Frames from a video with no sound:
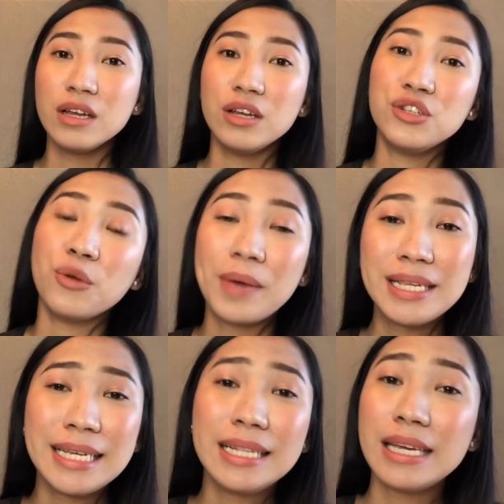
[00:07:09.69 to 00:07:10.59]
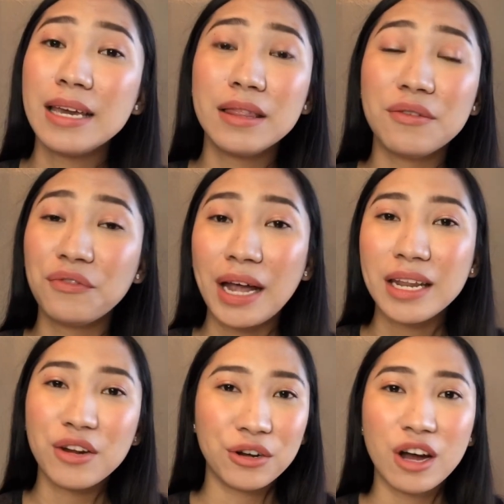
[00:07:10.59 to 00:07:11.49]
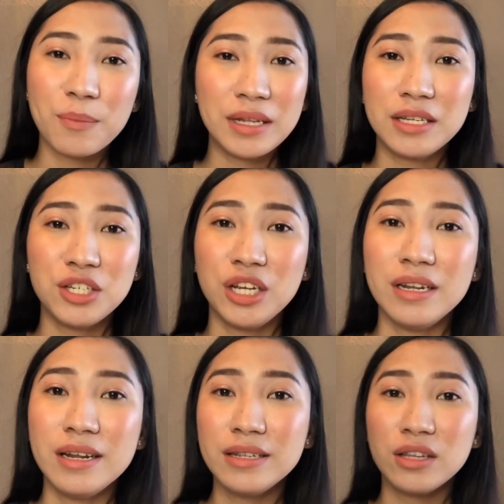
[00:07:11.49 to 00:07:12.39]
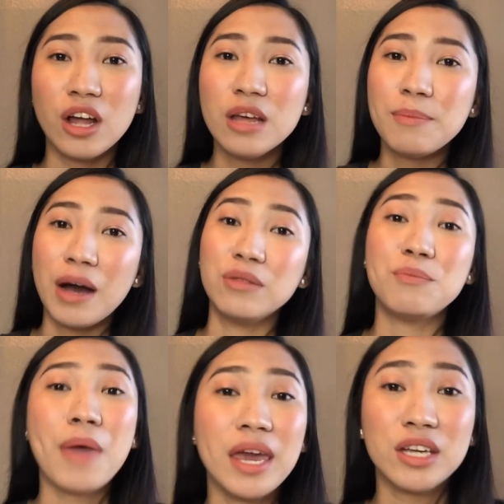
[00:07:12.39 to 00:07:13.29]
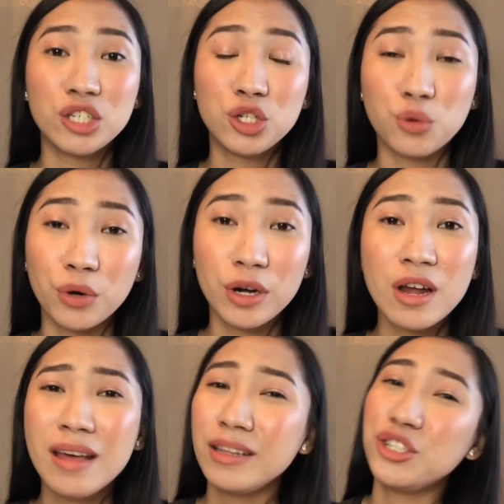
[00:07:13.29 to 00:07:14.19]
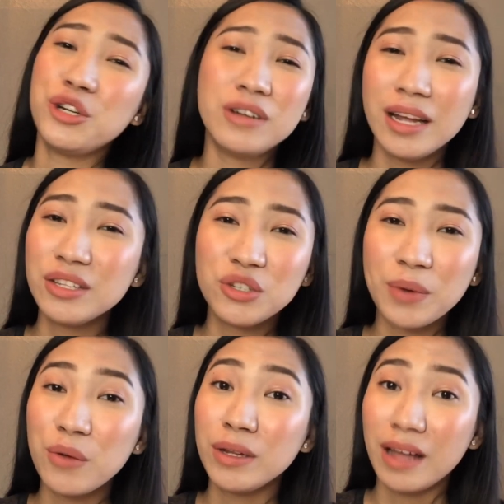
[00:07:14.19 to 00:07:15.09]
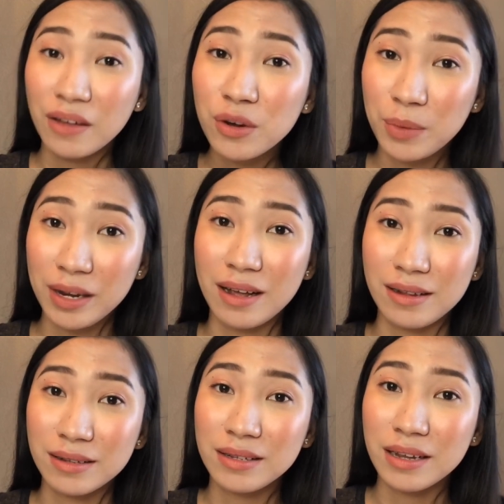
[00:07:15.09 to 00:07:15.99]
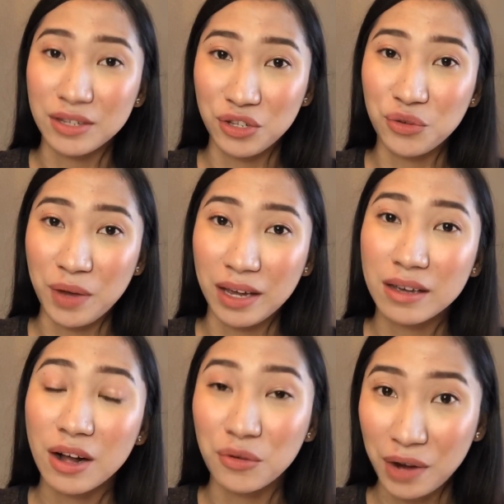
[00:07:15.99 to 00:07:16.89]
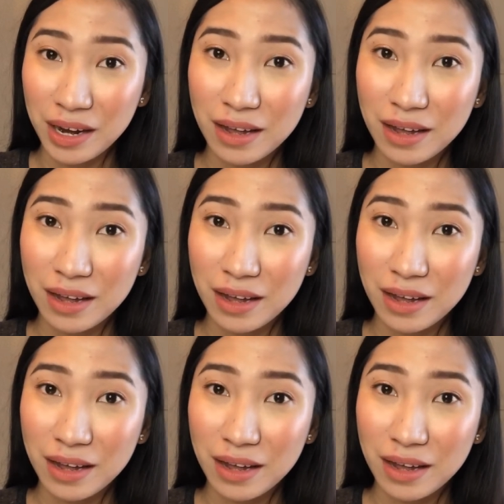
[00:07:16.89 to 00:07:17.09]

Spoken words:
So basically, defining your competition is all about making sure that you're not doing what everybody else is doing already.